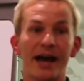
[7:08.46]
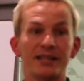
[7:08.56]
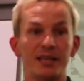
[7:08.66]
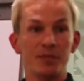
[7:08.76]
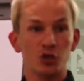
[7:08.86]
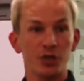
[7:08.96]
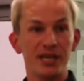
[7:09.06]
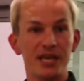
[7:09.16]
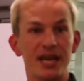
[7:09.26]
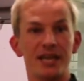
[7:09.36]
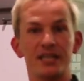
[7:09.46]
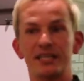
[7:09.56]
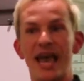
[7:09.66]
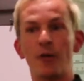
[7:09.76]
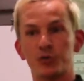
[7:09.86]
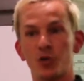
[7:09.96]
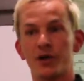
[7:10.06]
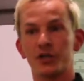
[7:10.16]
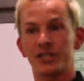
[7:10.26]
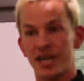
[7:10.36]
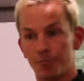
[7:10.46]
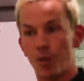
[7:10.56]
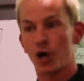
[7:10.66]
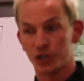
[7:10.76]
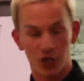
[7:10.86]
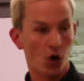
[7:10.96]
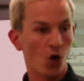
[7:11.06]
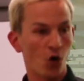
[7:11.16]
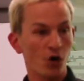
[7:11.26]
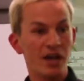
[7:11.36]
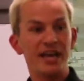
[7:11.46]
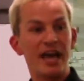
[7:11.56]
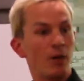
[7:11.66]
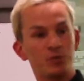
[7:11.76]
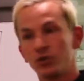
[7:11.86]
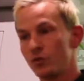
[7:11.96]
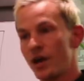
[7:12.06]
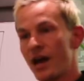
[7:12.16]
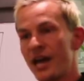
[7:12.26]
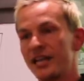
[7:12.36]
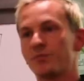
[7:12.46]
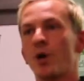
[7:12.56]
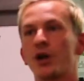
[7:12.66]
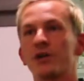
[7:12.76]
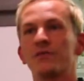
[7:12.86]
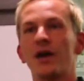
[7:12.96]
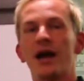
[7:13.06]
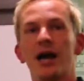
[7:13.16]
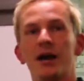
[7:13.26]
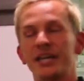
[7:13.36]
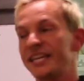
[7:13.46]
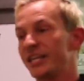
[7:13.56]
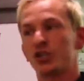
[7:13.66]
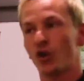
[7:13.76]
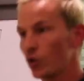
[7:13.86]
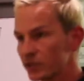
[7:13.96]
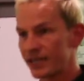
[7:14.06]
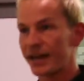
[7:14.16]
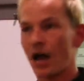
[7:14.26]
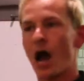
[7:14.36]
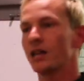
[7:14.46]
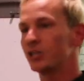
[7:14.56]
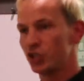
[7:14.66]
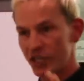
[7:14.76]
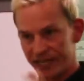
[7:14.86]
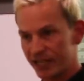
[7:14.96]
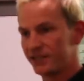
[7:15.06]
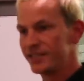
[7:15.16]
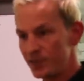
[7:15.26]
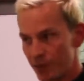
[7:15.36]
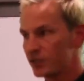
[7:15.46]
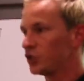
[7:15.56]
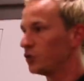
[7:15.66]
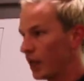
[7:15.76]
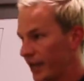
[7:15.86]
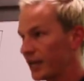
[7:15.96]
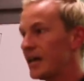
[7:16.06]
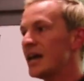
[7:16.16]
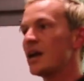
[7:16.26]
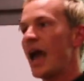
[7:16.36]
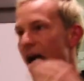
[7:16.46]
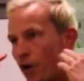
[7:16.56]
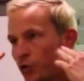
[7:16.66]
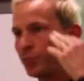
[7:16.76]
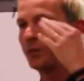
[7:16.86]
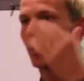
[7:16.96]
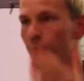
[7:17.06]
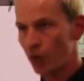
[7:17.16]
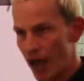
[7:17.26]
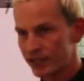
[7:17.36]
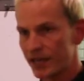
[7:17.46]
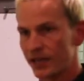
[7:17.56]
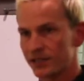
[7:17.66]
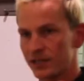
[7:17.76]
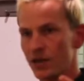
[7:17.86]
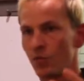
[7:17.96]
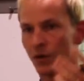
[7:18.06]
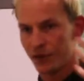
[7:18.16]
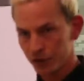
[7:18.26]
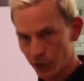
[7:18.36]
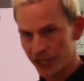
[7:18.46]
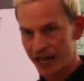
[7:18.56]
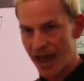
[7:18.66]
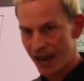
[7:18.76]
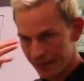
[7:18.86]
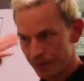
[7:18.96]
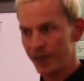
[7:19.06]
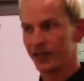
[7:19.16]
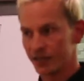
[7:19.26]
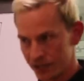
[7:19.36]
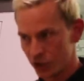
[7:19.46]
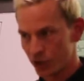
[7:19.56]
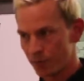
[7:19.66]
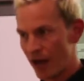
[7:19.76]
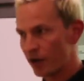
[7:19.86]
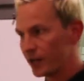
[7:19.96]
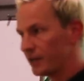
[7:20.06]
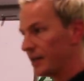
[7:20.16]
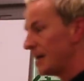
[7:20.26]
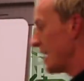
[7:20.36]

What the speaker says: Symmetry helps you understand part to whole. It's part of Gestalt psychology. It gets deep into like how do people process what they're looking at and then make a decision about it.